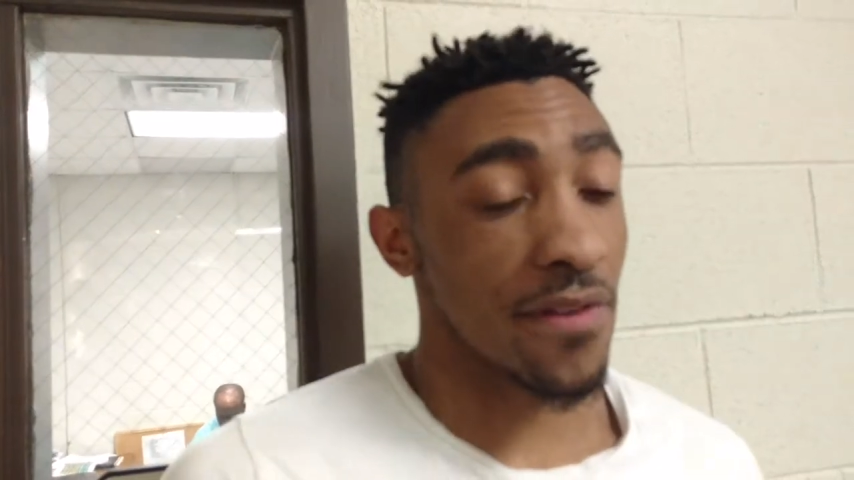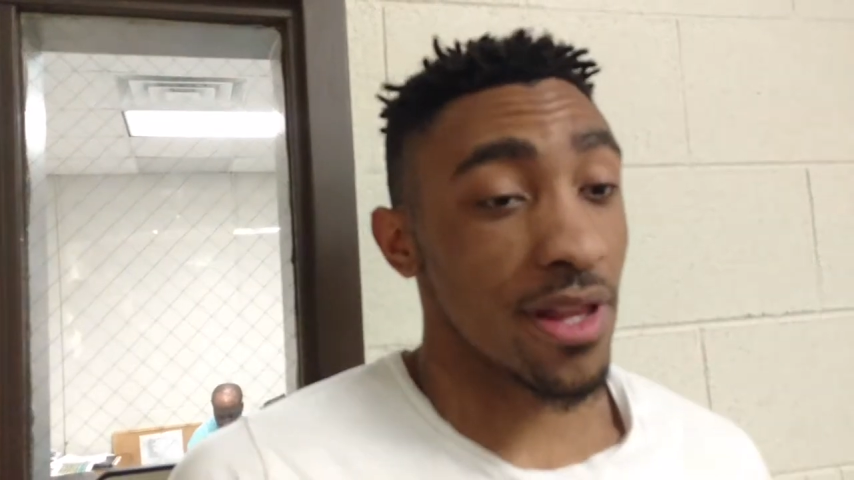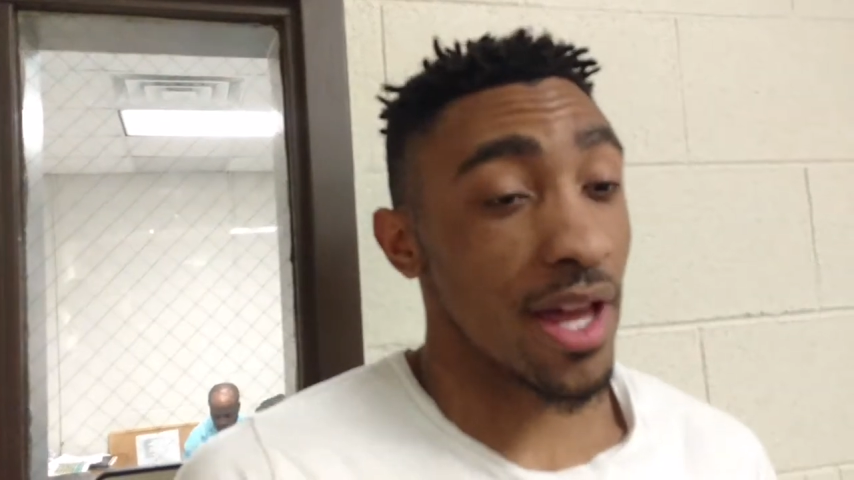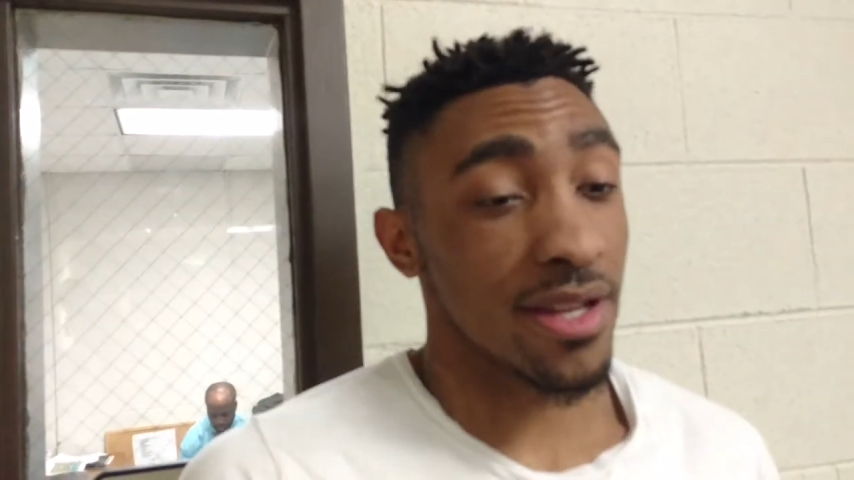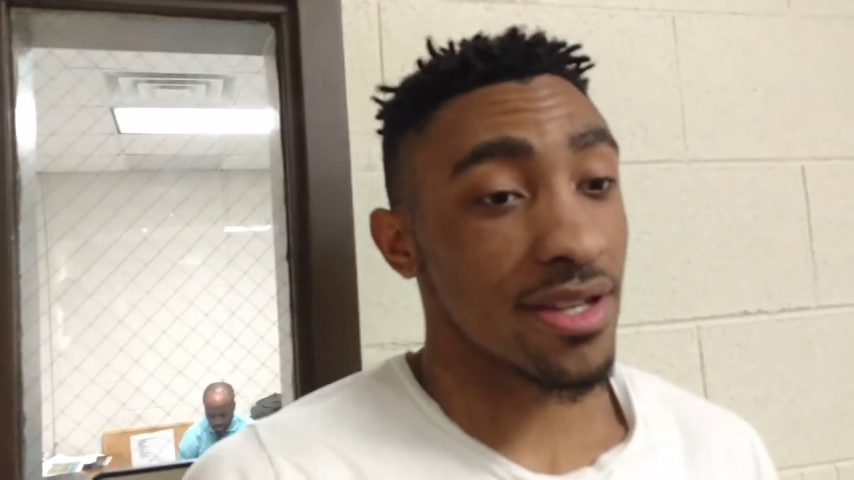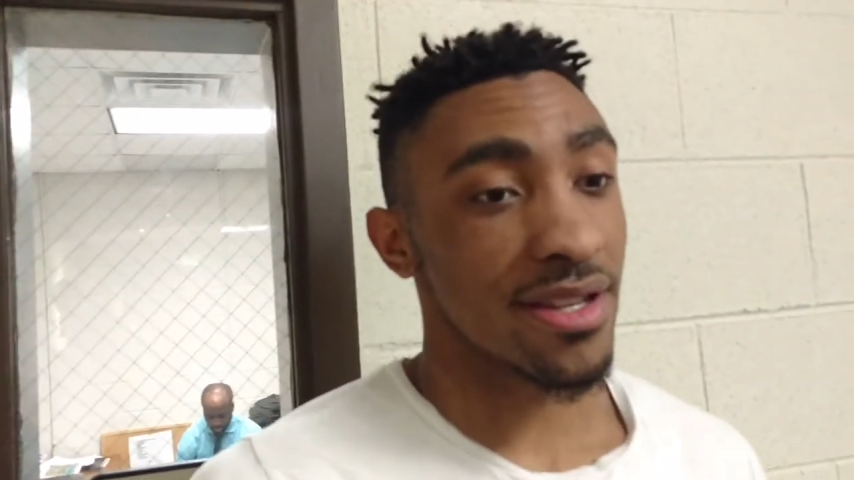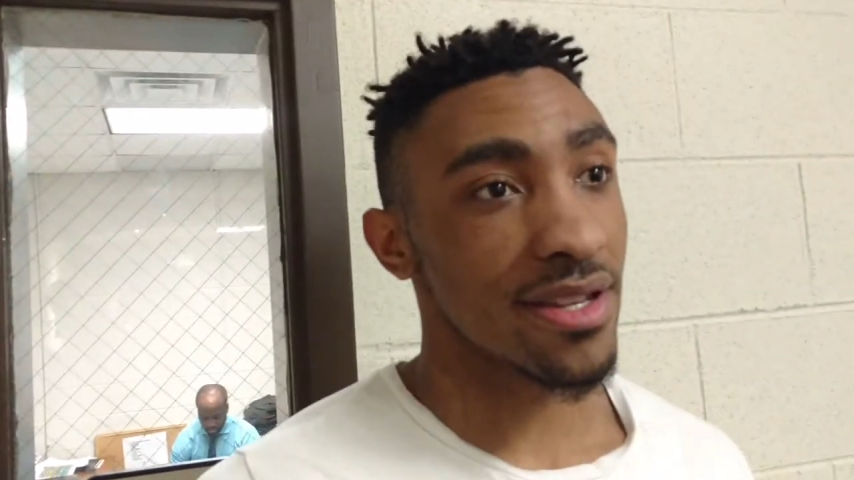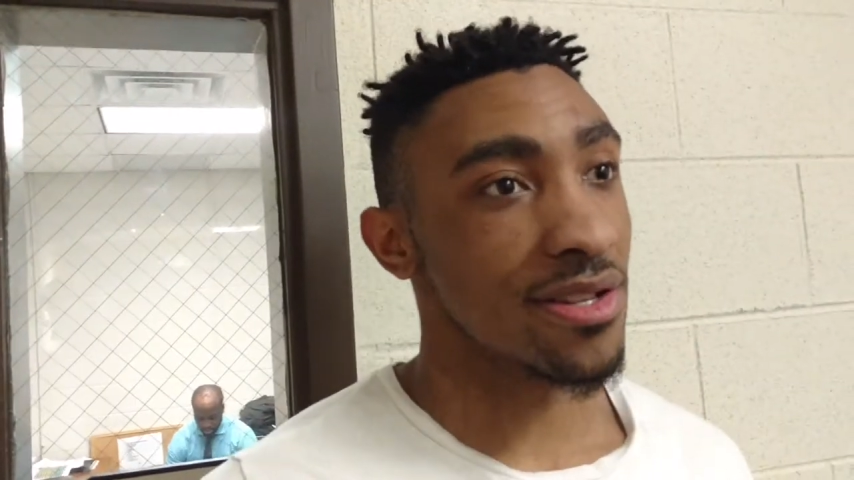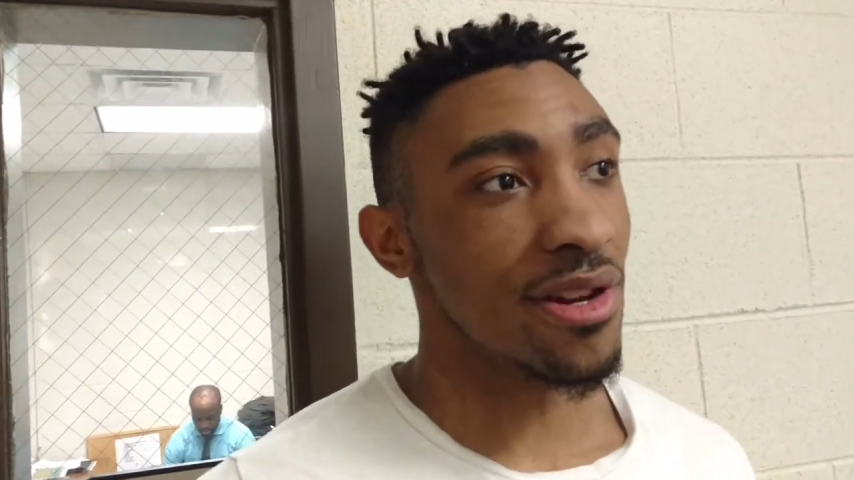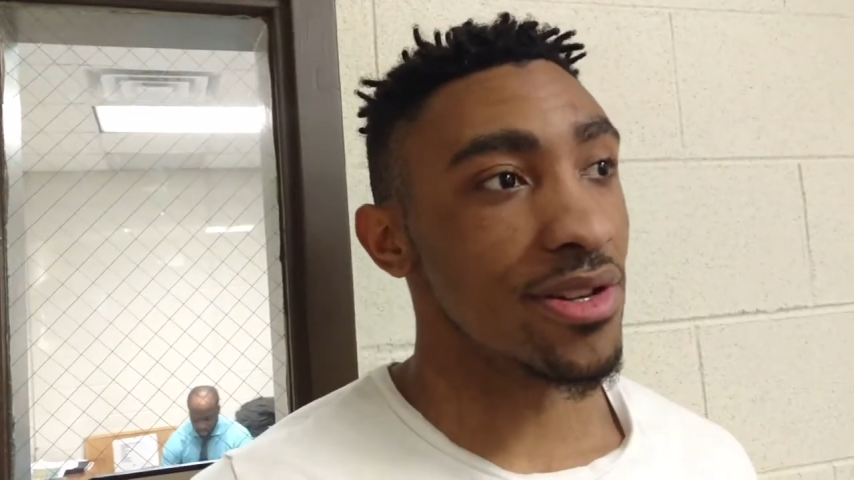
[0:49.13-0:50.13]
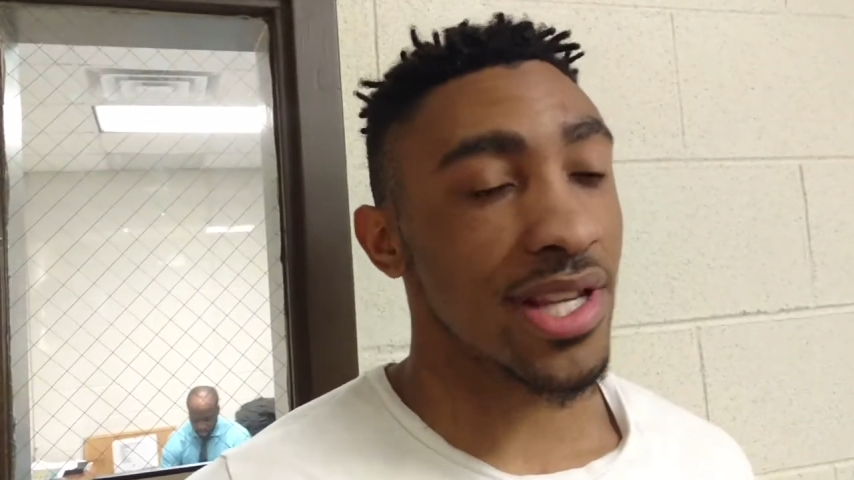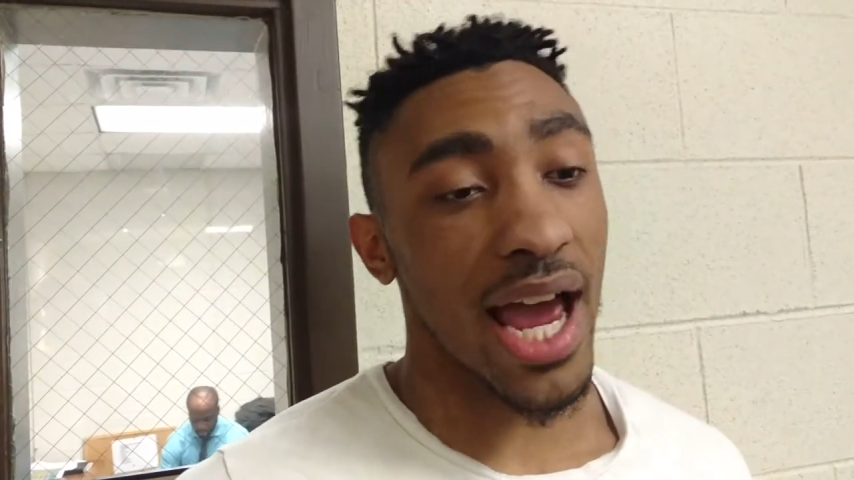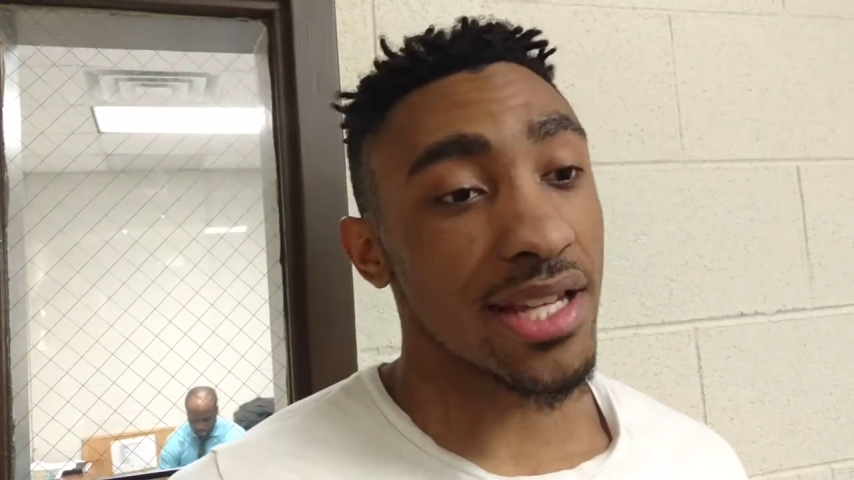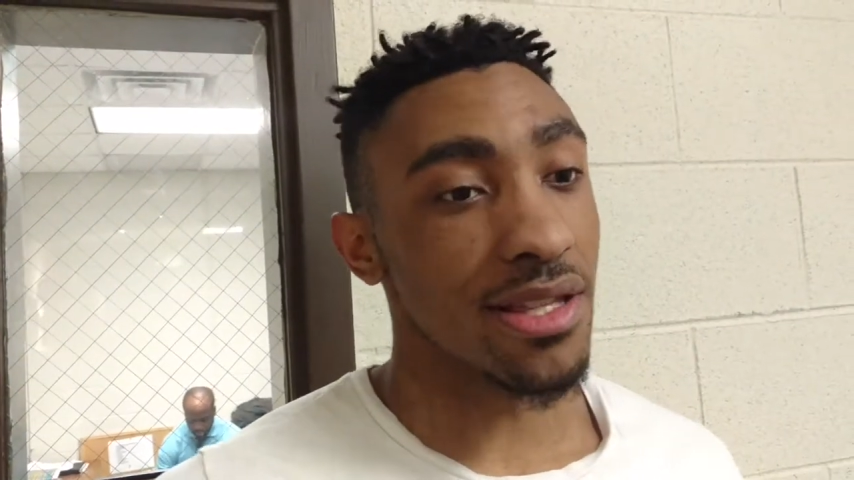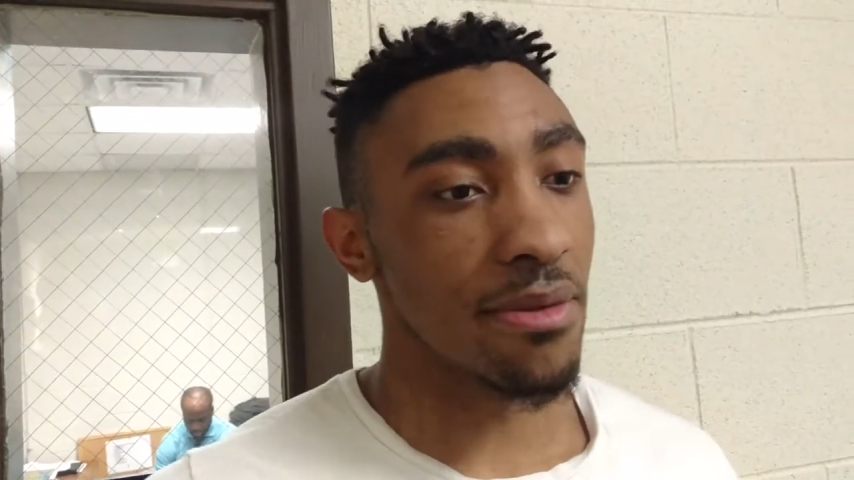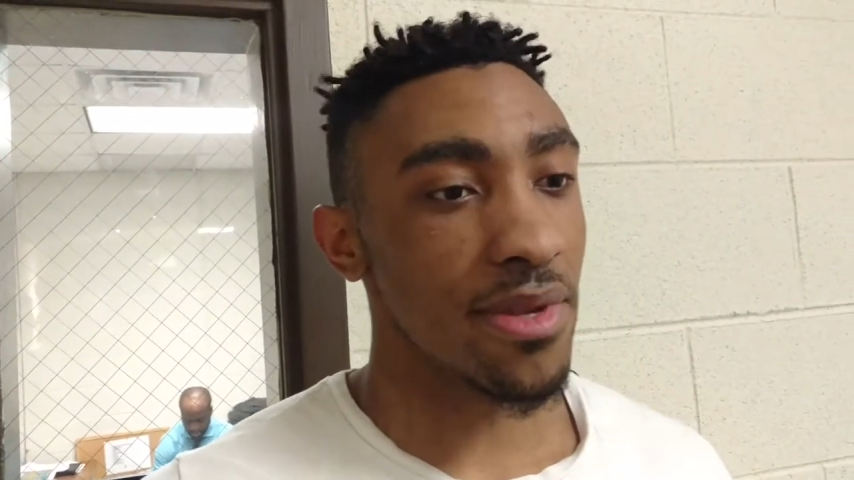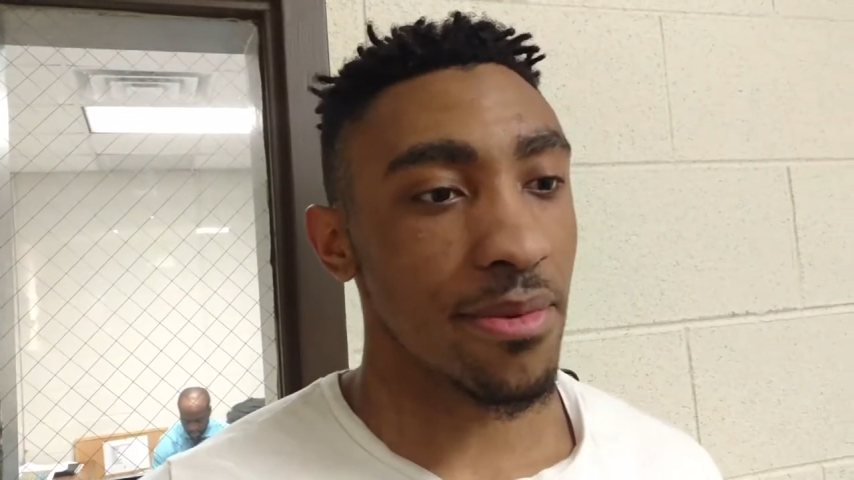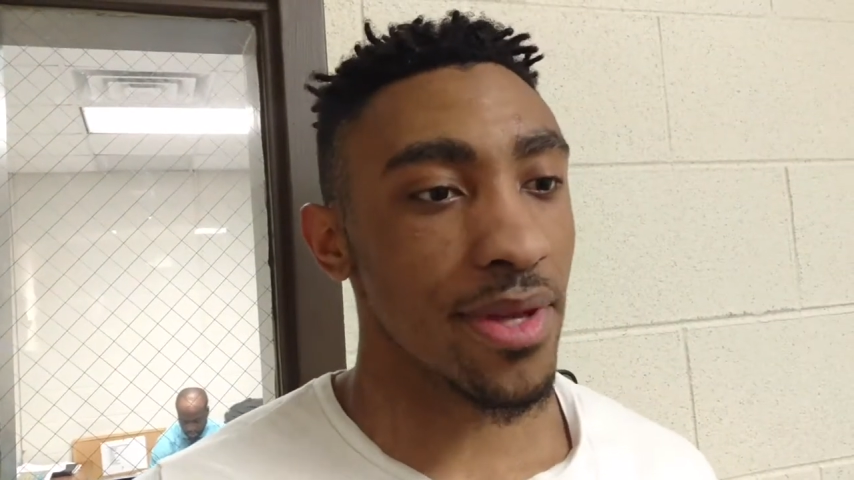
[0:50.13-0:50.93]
felt like you know the sky's the limit.